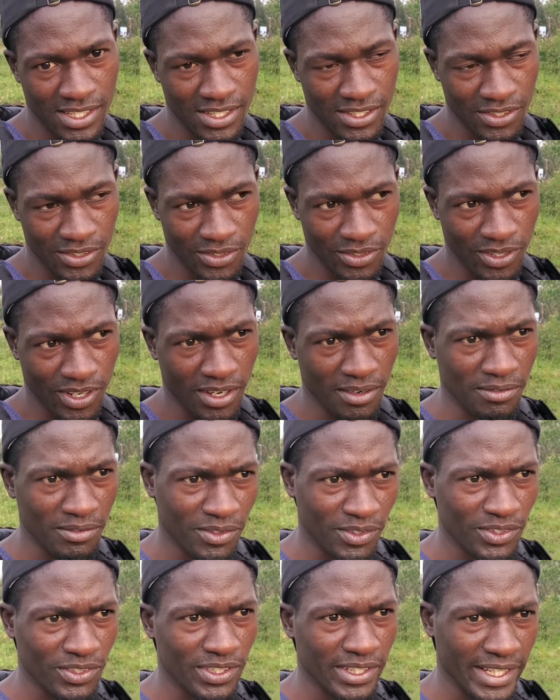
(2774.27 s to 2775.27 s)
you know. I've
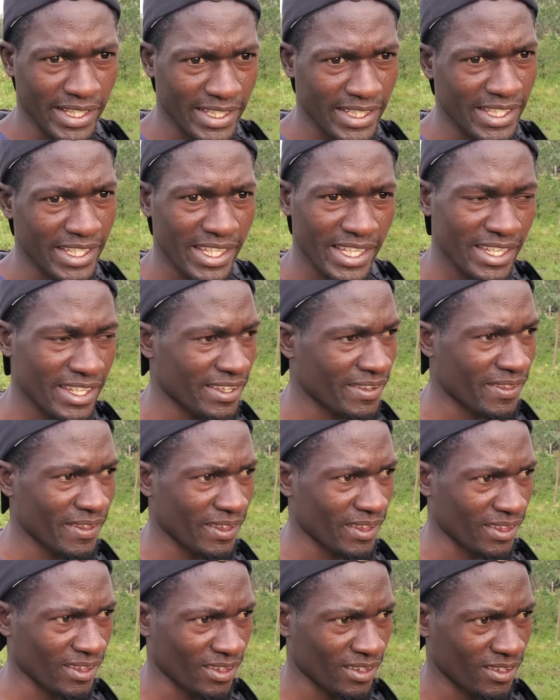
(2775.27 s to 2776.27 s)
not lied
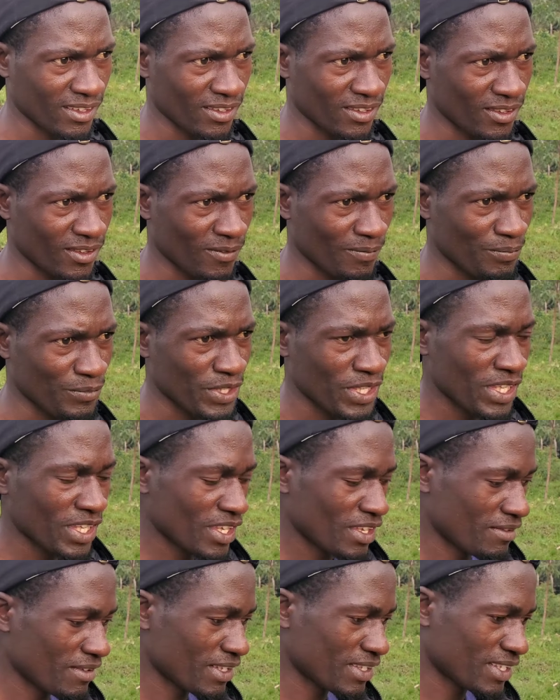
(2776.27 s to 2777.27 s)
anything, you know.
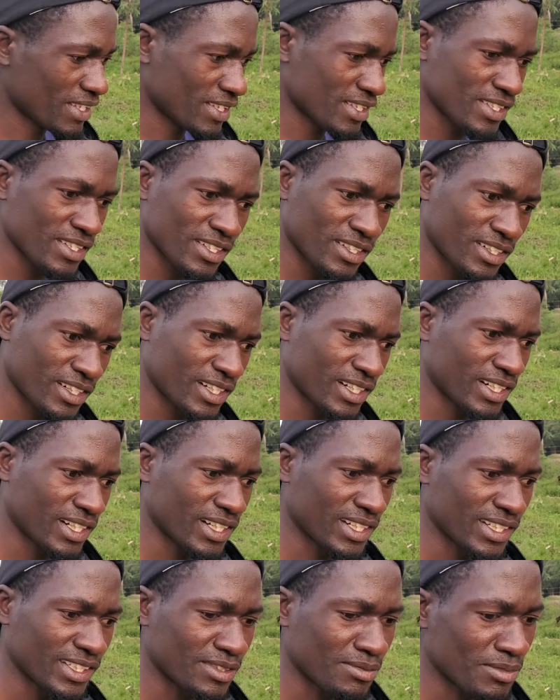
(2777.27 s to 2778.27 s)
Even the,
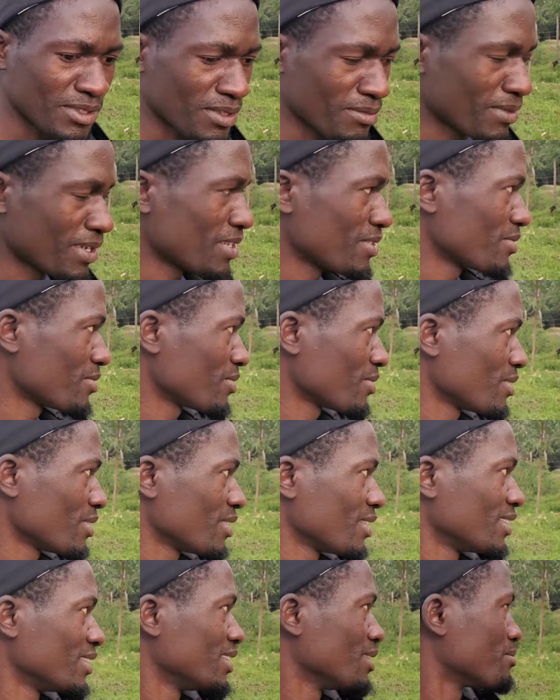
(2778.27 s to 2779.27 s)
let me remind you,
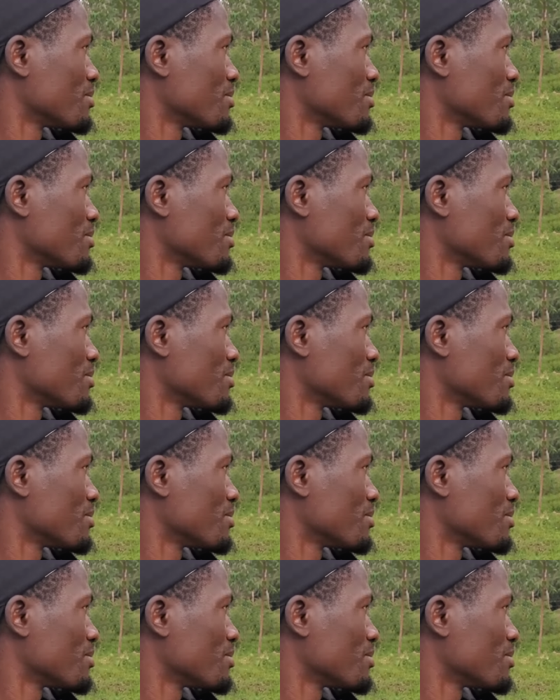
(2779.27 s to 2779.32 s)
the